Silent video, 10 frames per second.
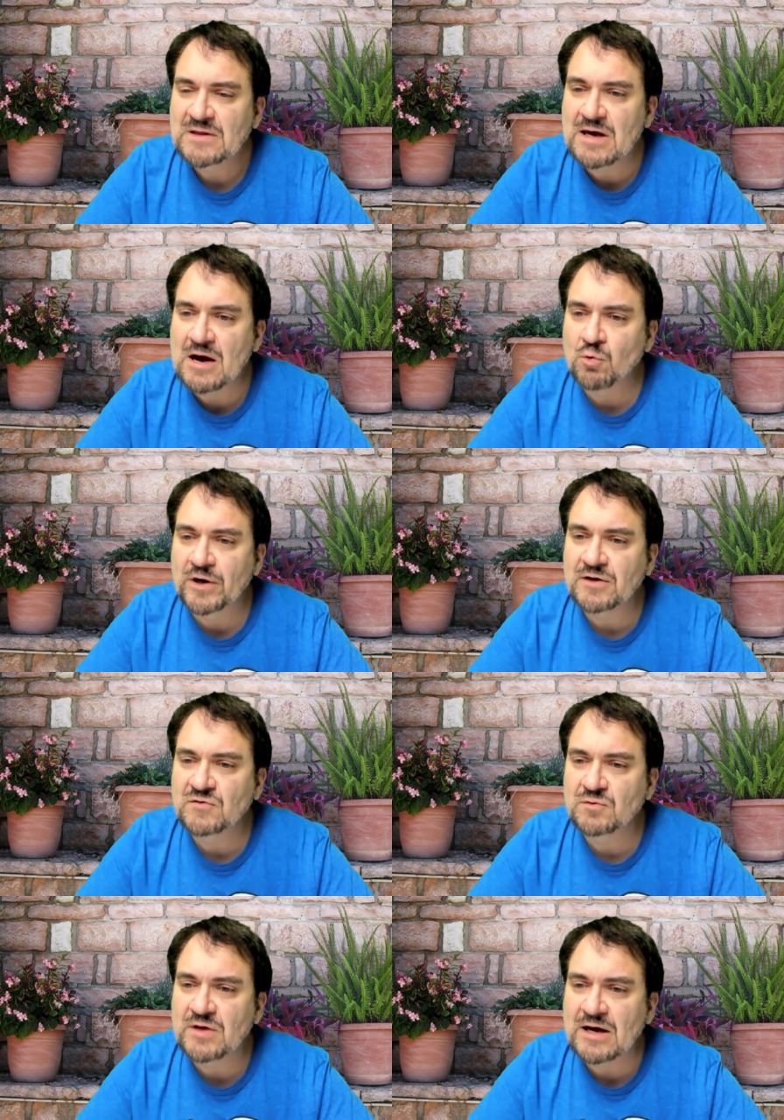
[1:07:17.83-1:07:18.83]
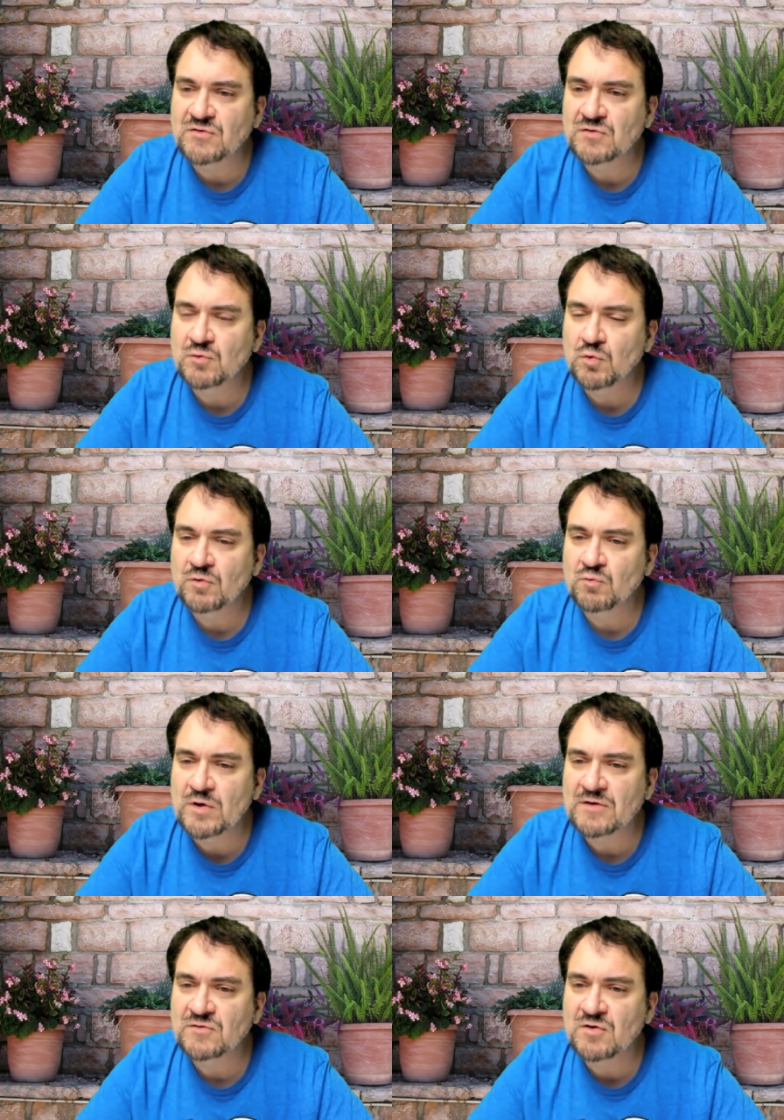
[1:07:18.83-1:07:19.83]
Yeah, we're gonna do that too. We're
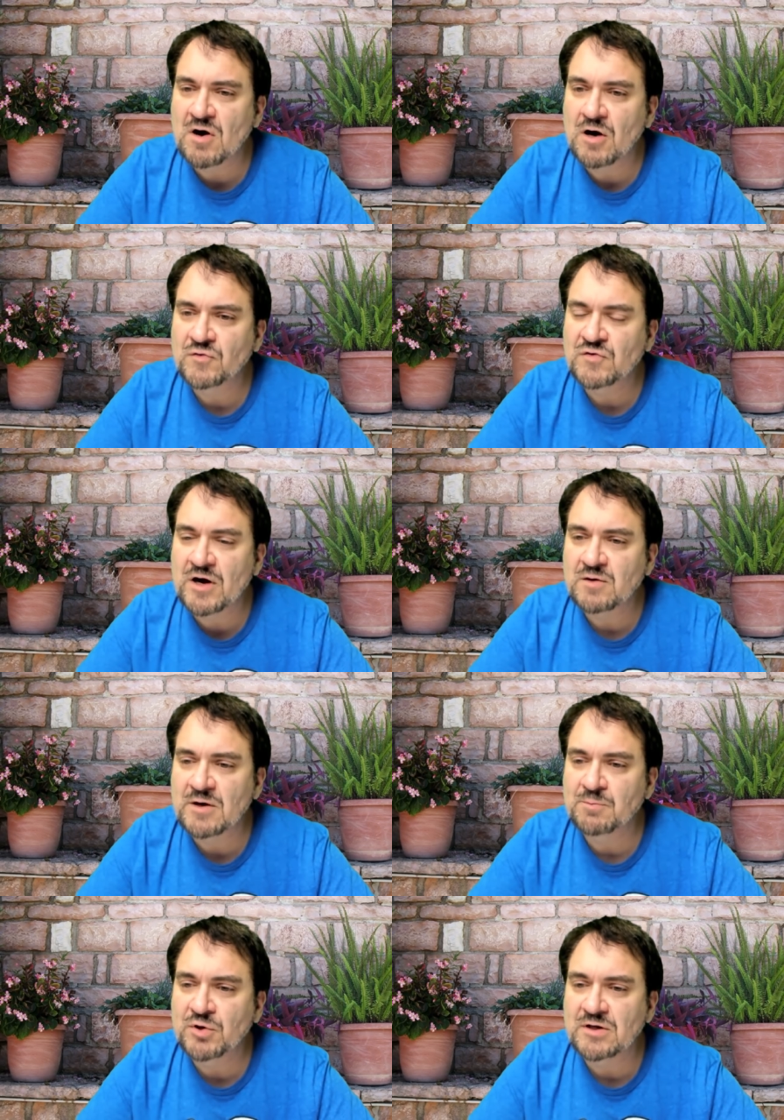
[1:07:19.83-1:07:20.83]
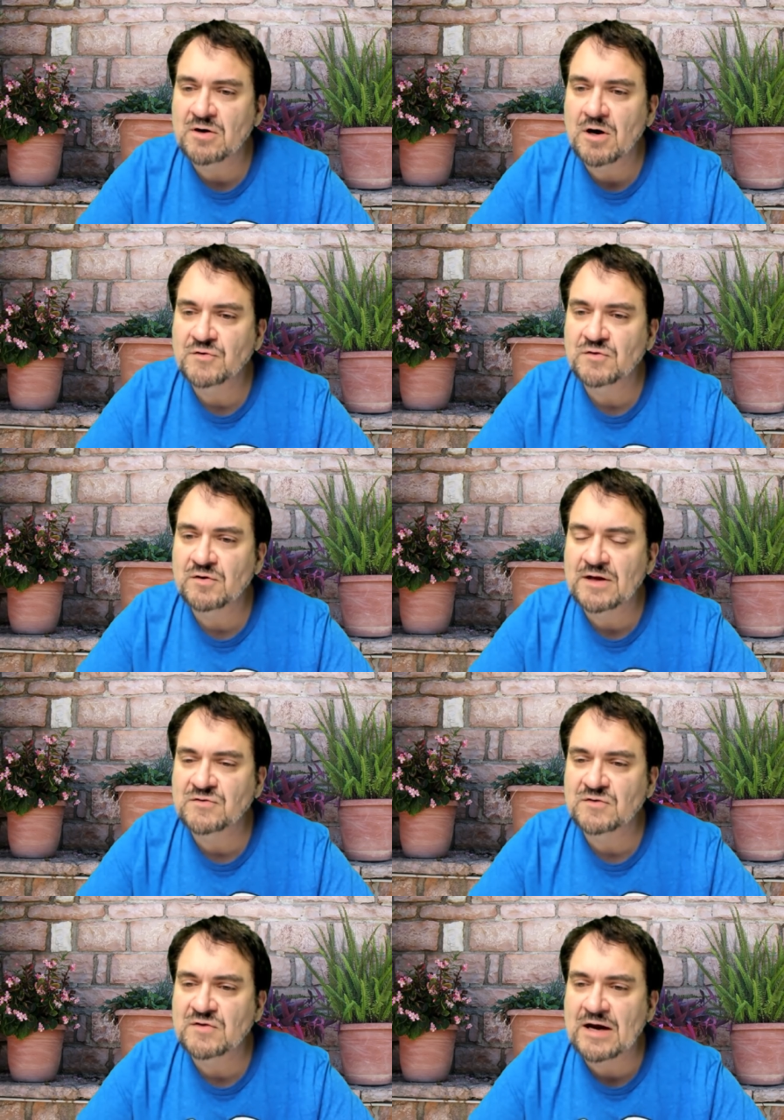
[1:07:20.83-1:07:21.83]
as Carl's talking about putting cards in there.
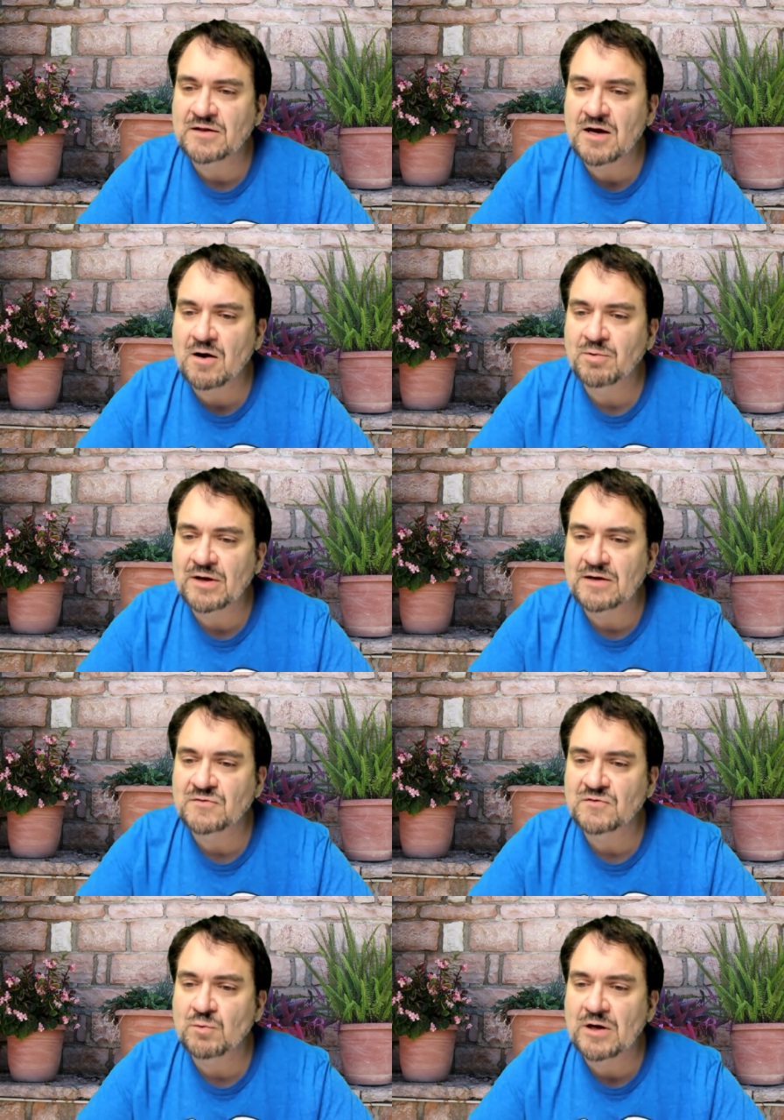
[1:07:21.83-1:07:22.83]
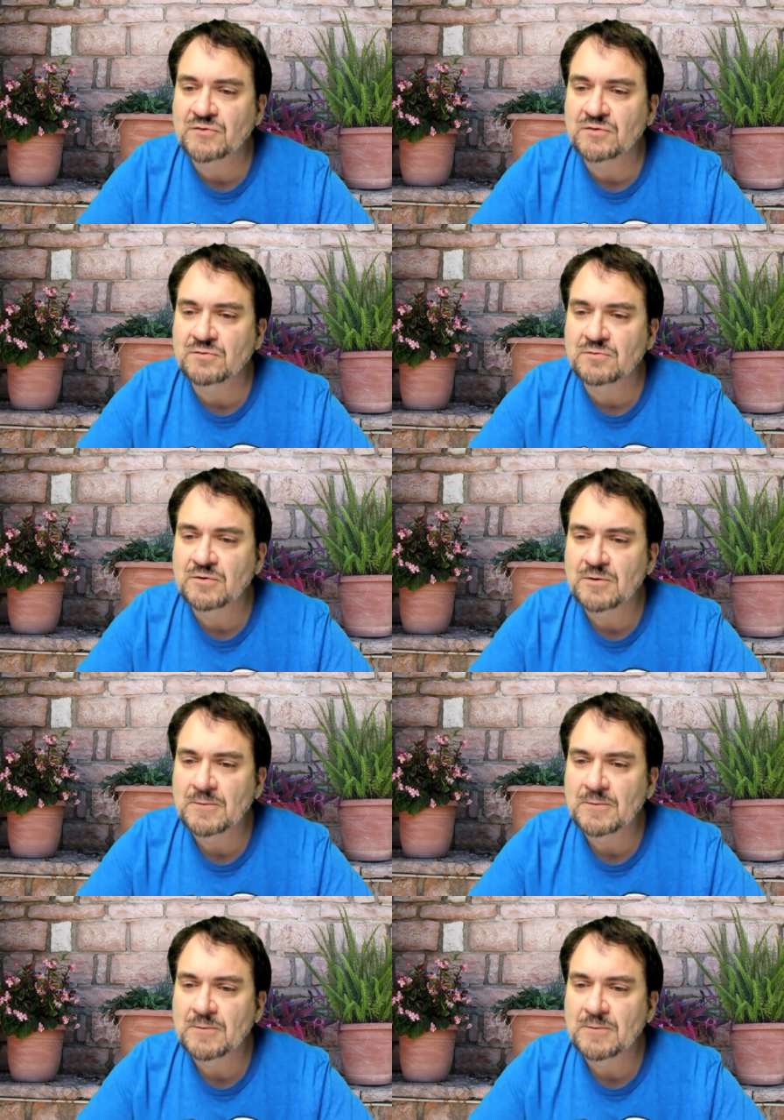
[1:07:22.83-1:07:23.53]
That's exactly our plans as well too.